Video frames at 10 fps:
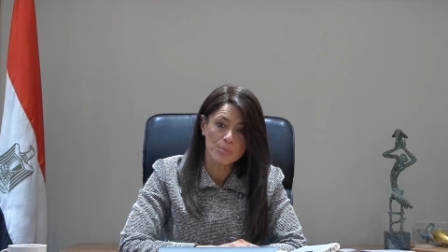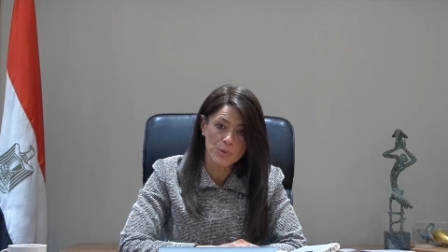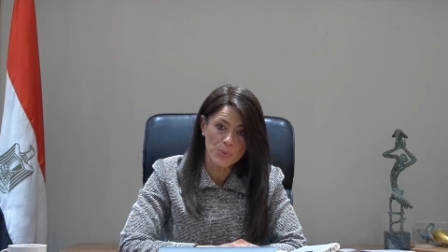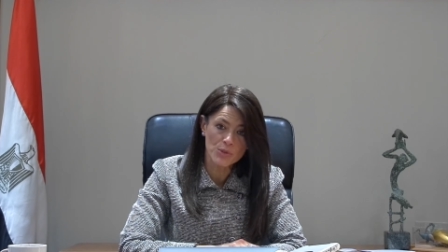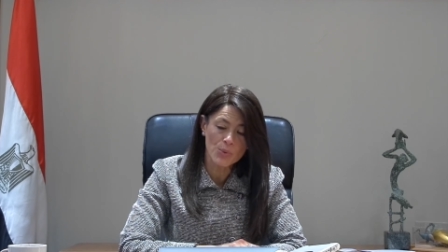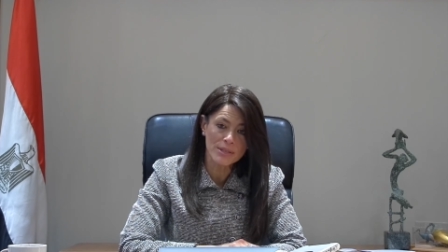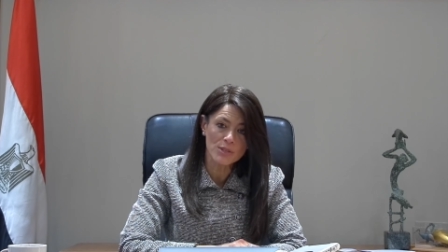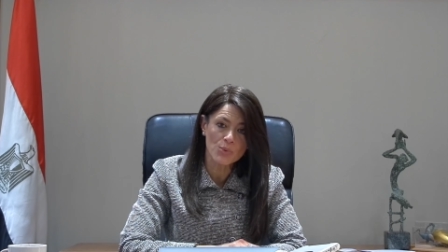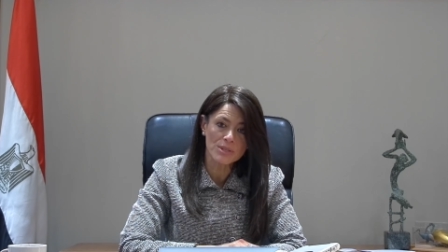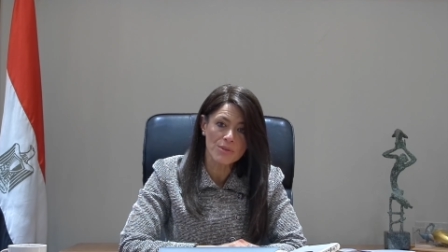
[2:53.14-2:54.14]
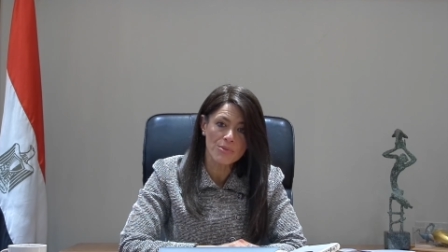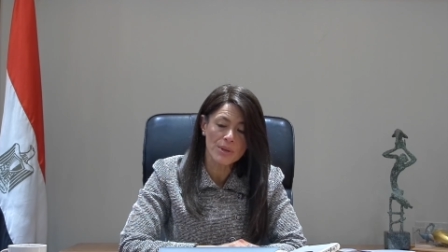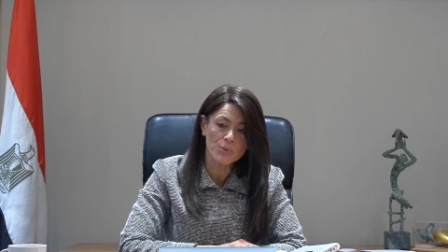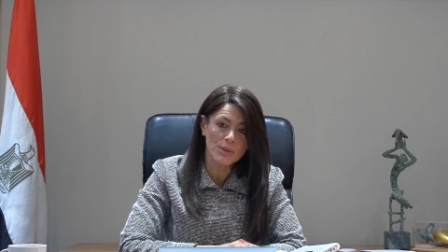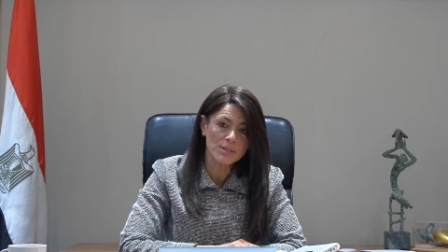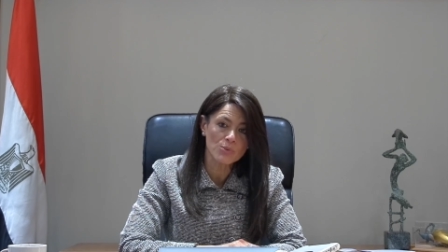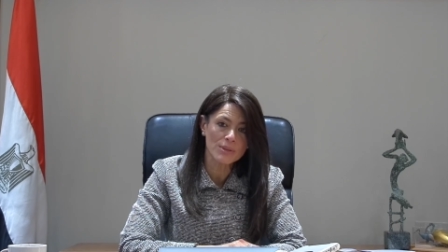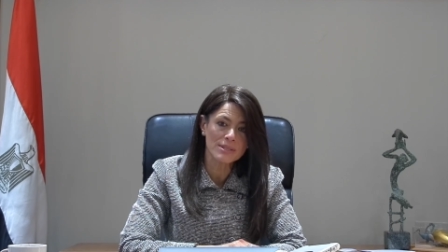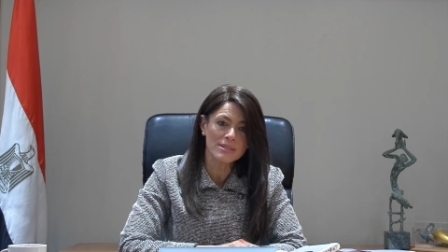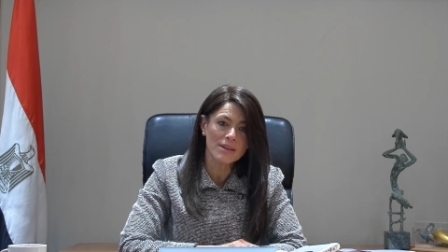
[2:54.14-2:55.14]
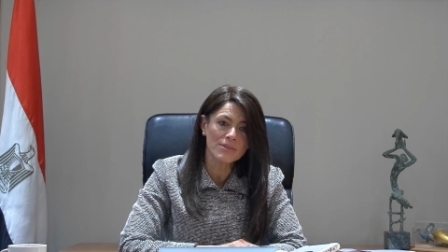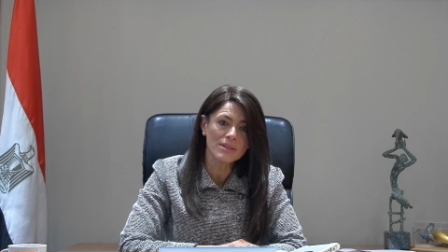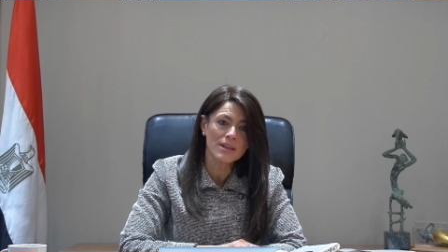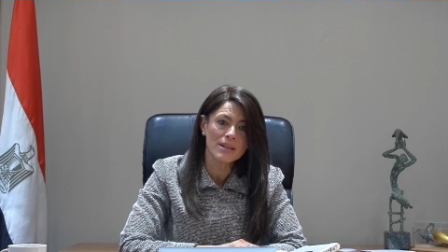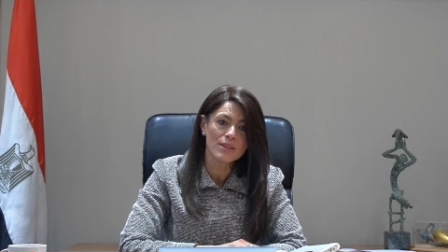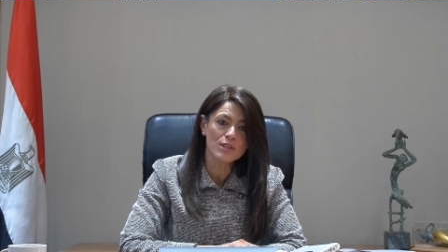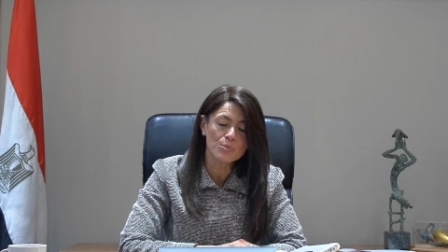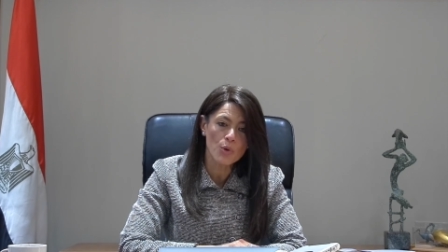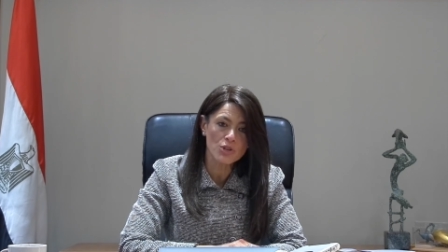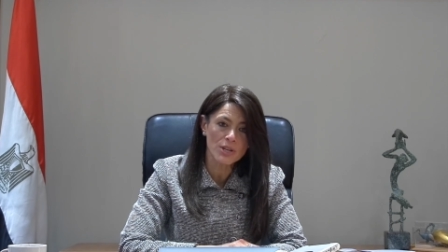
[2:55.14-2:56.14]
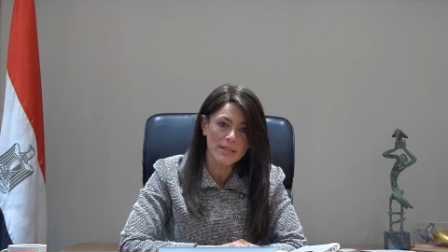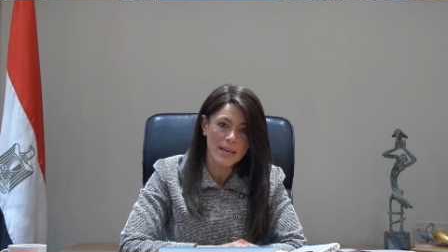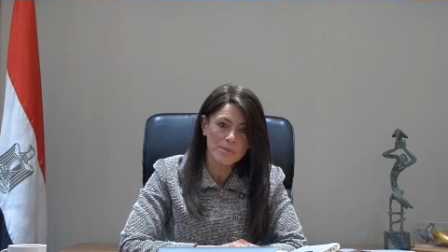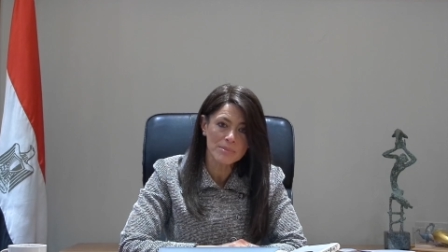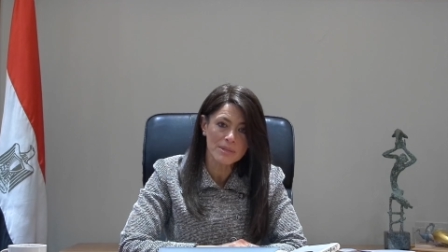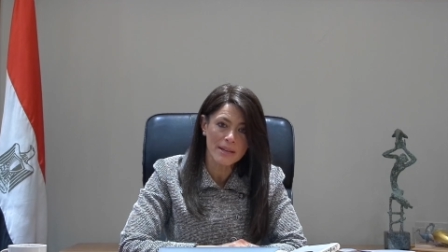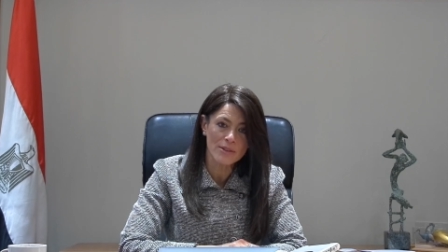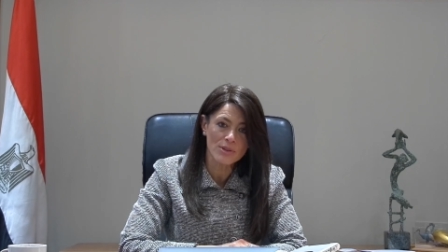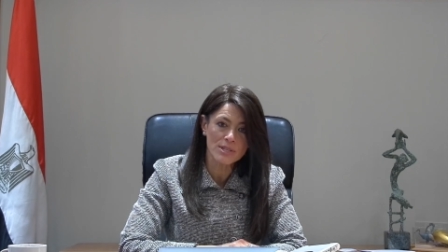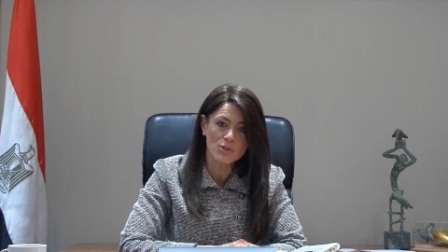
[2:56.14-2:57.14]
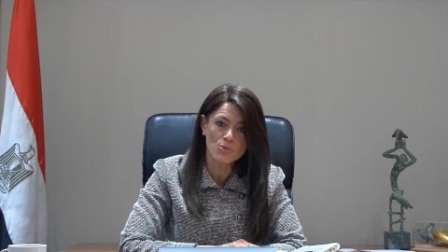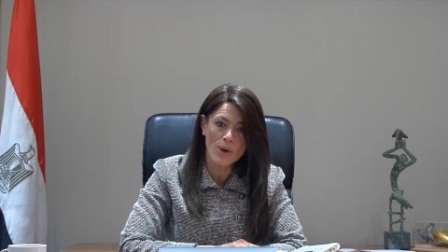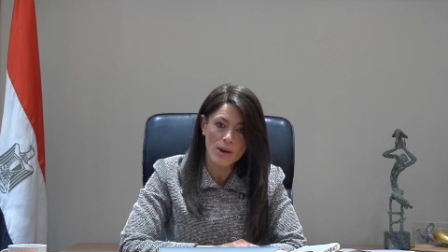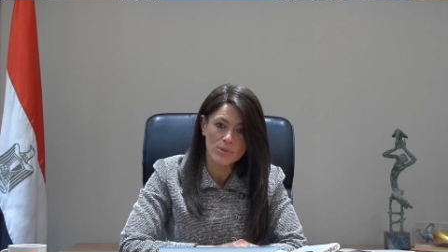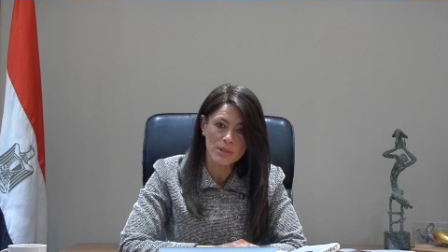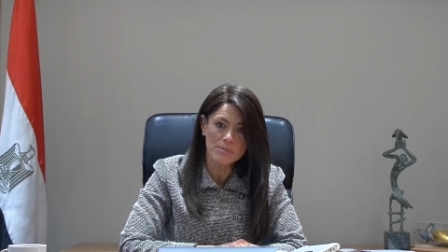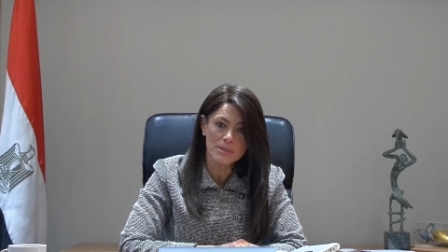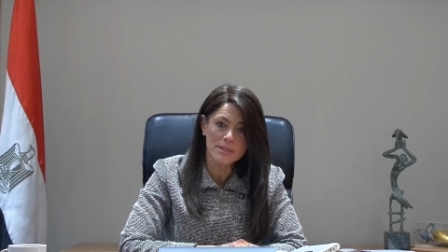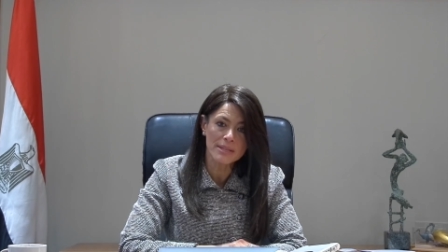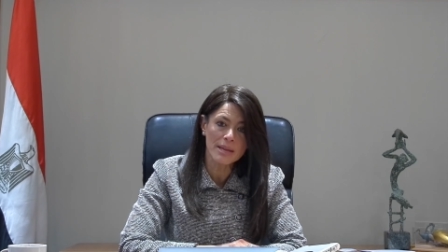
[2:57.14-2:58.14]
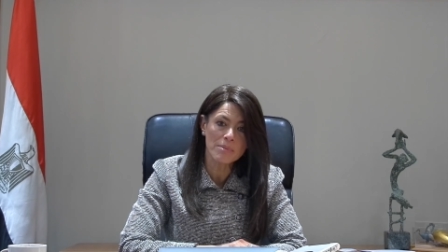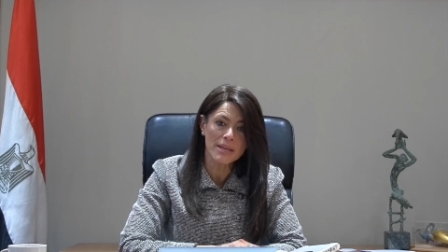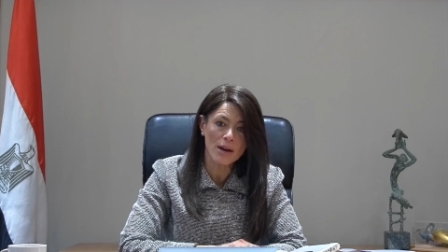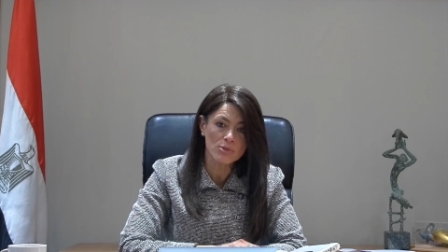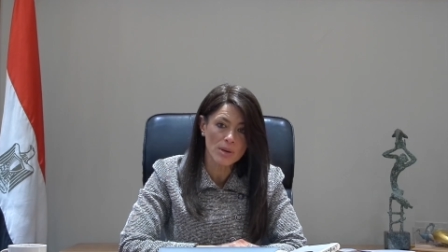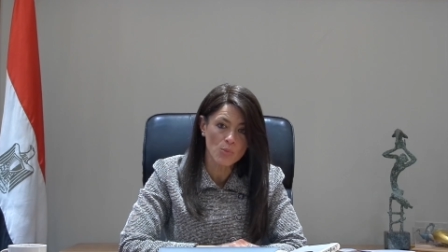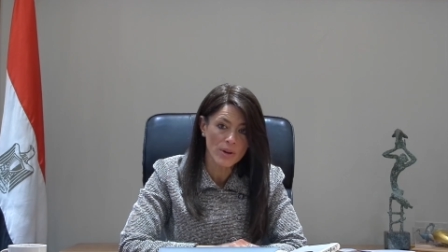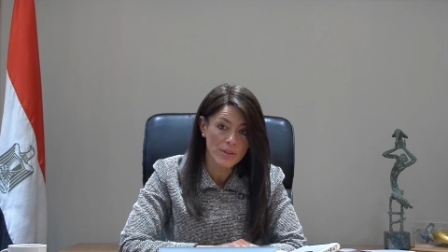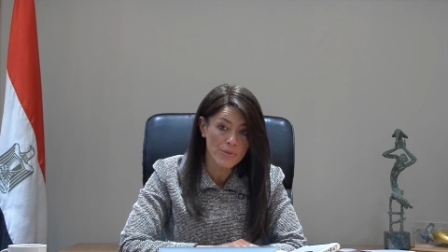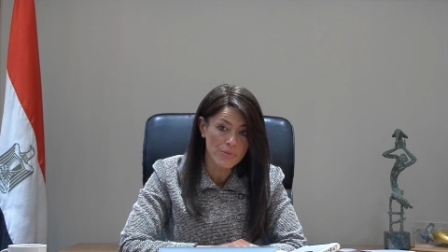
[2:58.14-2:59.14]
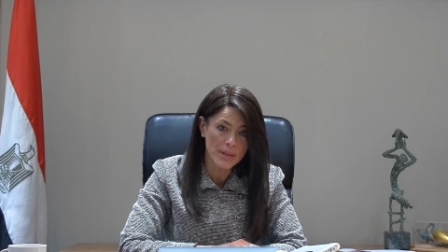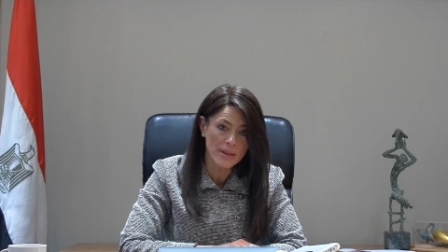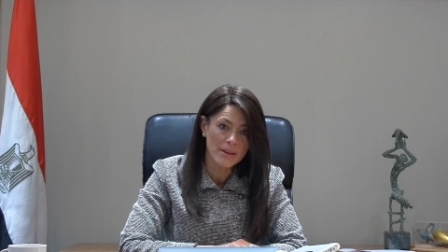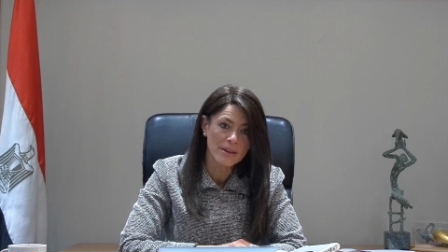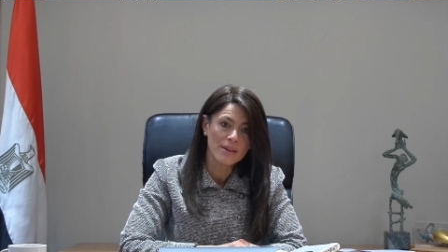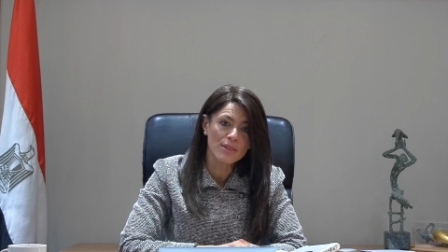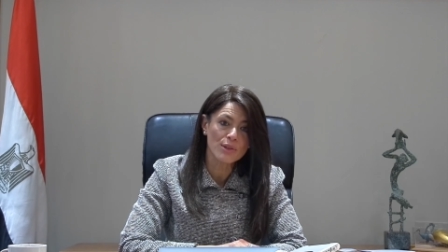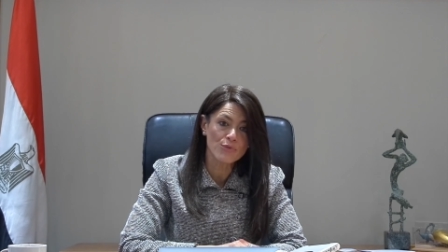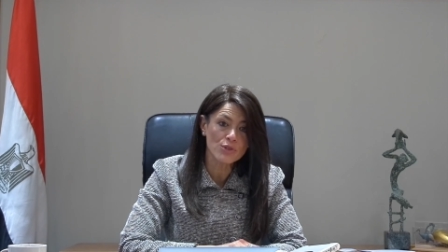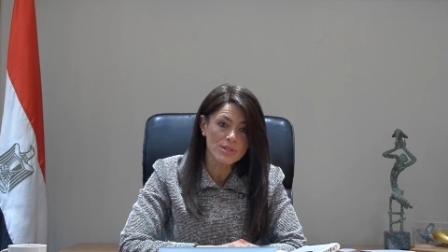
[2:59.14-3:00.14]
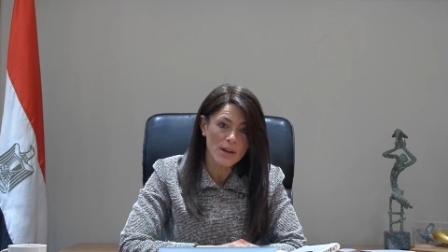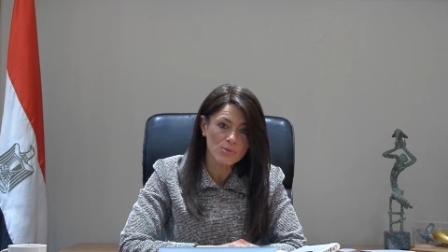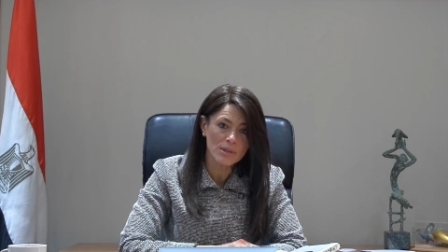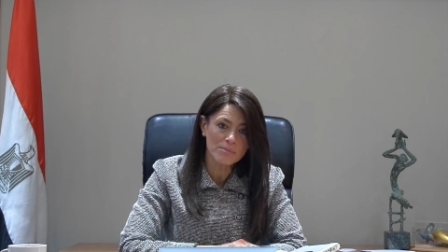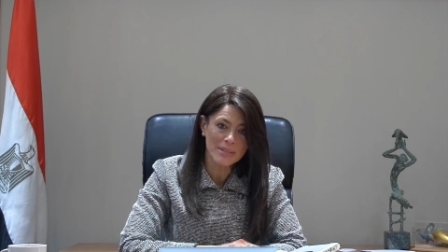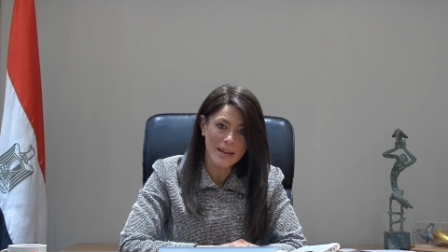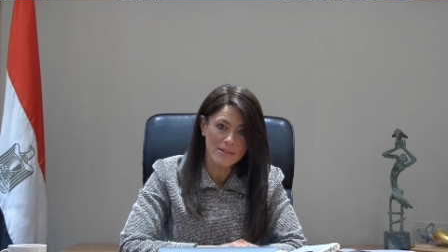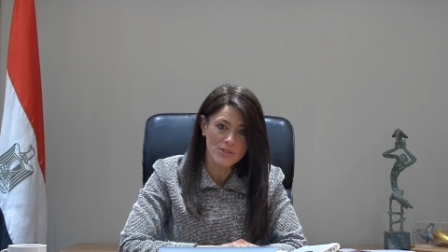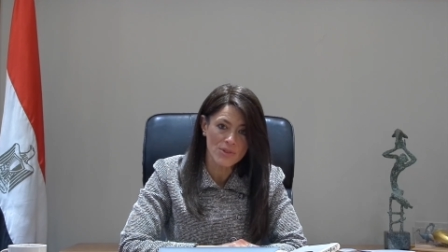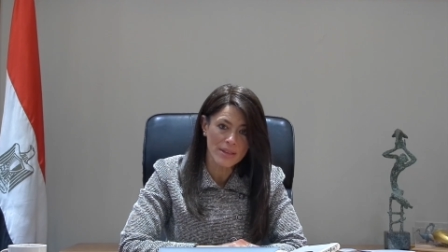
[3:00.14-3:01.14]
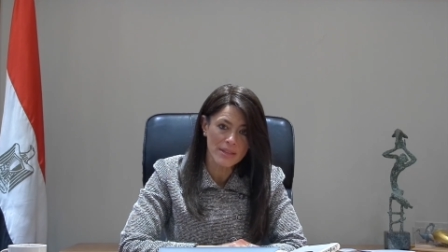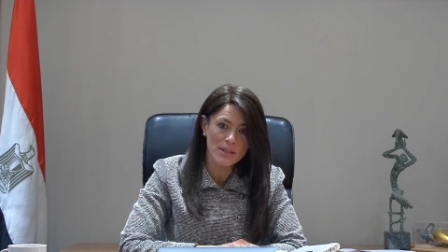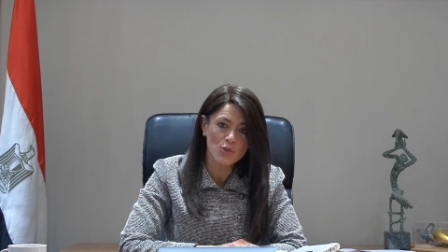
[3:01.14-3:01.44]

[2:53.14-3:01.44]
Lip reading: between 2023 and 2027, this project aims at addressing two outcomes, namely outcome 1 and 3. The first outcome tackles strengthening